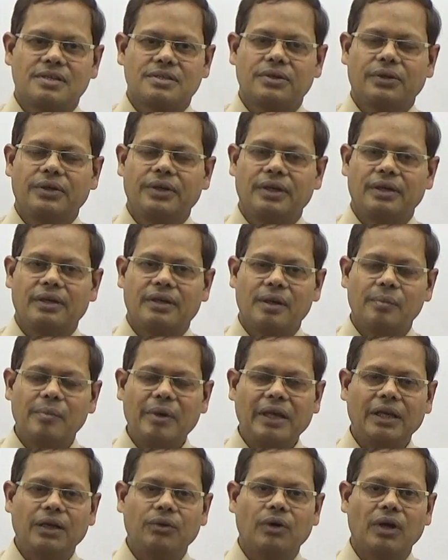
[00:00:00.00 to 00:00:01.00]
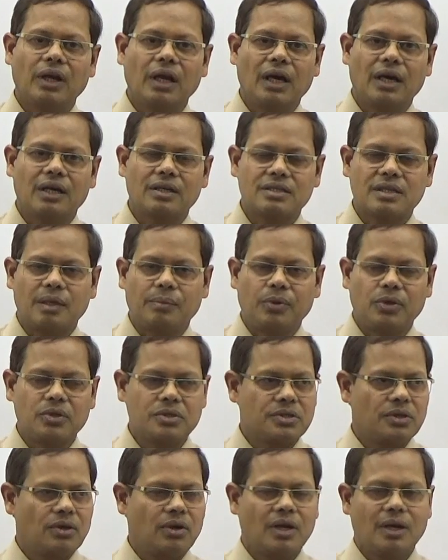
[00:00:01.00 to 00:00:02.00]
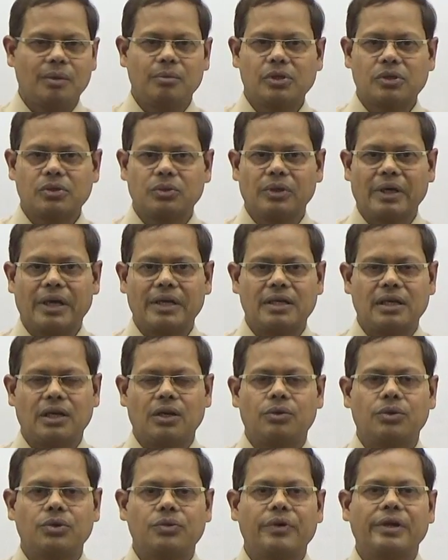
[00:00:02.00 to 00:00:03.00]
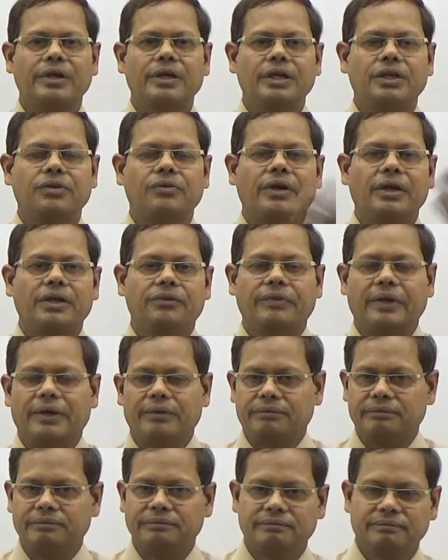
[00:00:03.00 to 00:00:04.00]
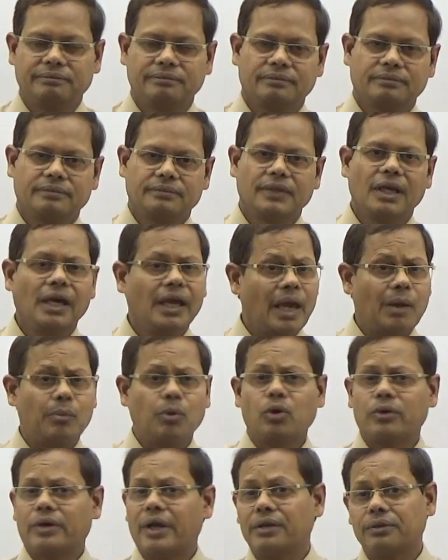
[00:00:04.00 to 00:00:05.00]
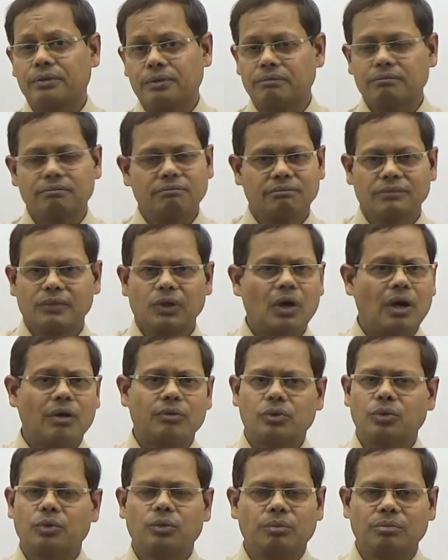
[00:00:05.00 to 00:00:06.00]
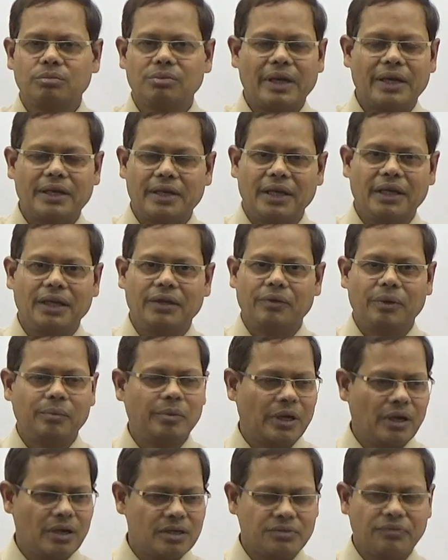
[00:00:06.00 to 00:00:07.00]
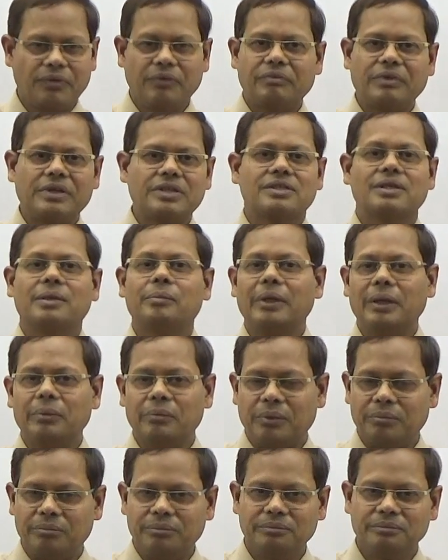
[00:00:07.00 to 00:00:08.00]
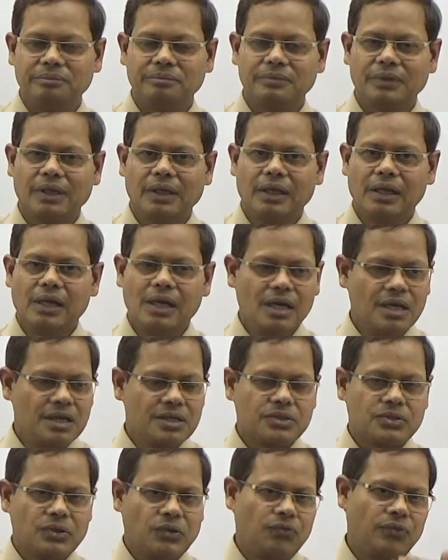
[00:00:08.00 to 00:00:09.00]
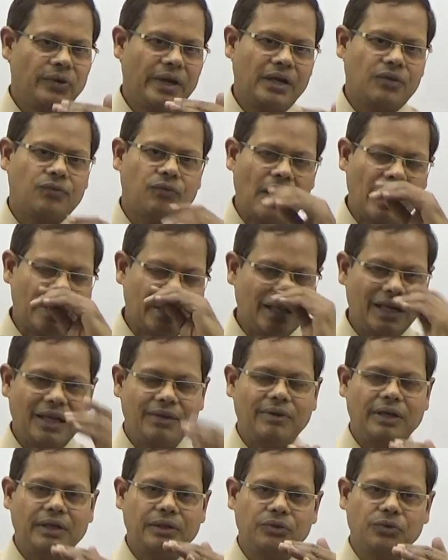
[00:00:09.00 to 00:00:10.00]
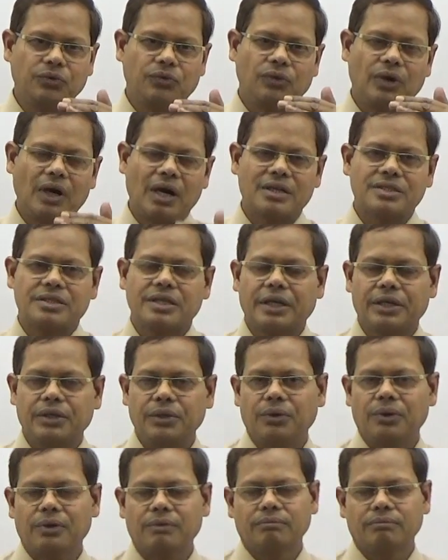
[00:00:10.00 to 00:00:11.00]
So in remaining 1 hour, suppose you are able to get around 20, 25. Above 10, you have to get anyway, because 50 is the minimum. So at 40 level, you are secure,